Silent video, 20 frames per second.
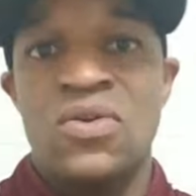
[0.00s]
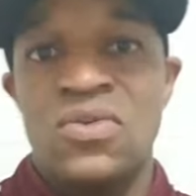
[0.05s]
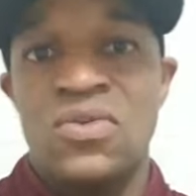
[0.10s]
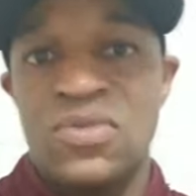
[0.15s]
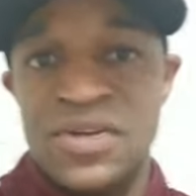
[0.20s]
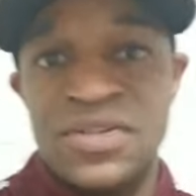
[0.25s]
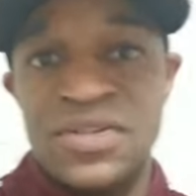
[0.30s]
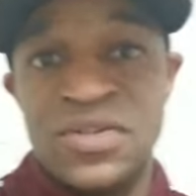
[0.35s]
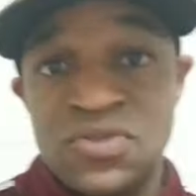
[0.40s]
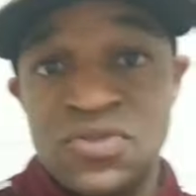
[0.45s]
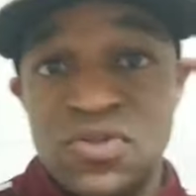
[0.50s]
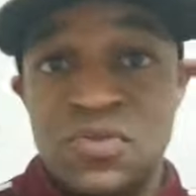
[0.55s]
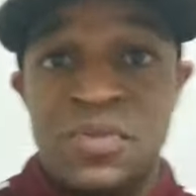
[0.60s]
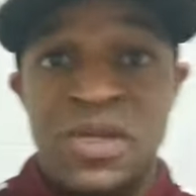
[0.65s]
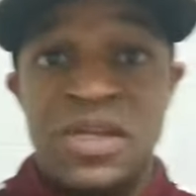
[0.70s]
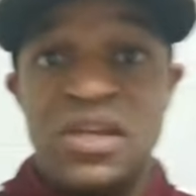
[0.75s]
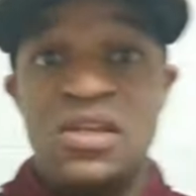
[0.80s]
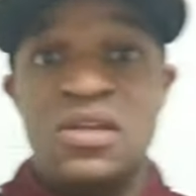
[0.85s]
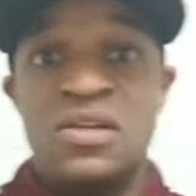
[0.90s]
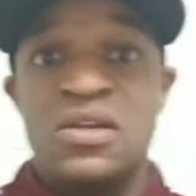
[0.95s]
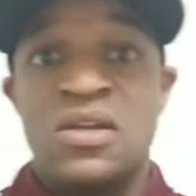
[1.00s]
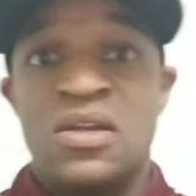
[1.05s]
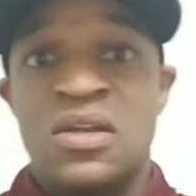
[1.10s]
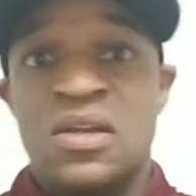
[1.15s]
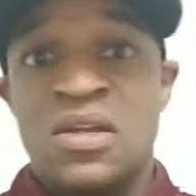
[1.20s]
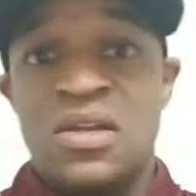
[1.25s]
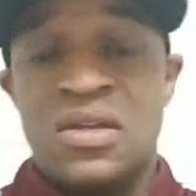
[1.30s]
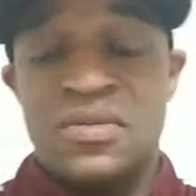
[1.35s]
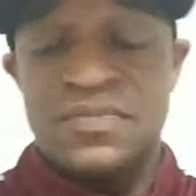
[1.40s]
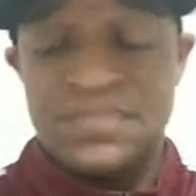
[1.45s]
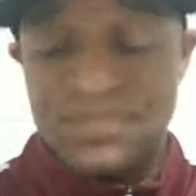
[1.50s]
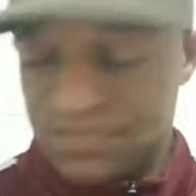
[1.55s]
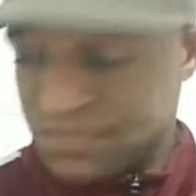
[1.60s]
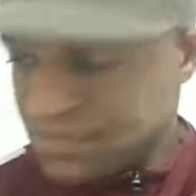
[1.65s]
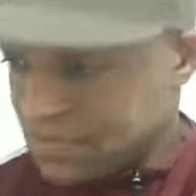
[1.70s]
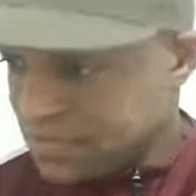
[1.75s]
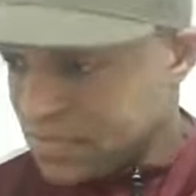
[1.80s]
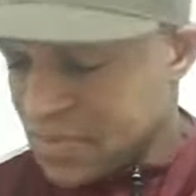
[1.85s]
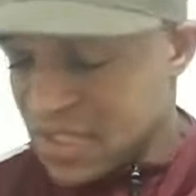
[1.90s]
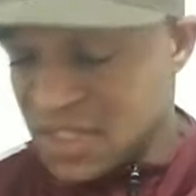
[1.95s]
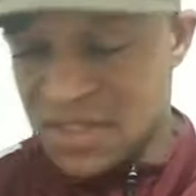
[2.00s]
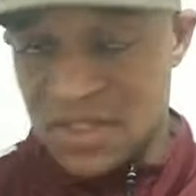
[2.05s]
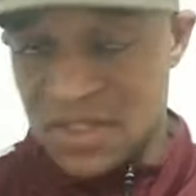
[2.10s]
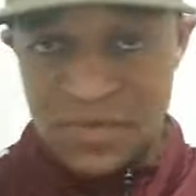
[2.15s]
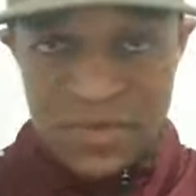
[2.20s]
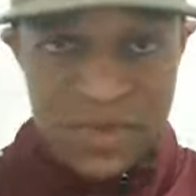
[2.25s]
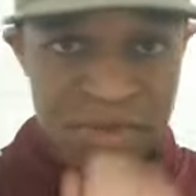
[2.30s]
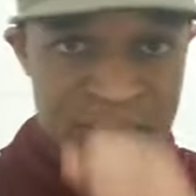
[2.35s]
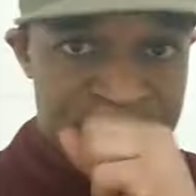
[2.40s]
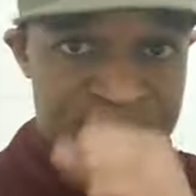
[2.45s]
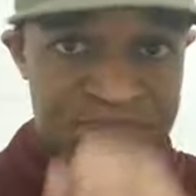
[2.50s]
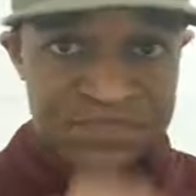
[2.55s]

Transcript: on their social media. Excuse me.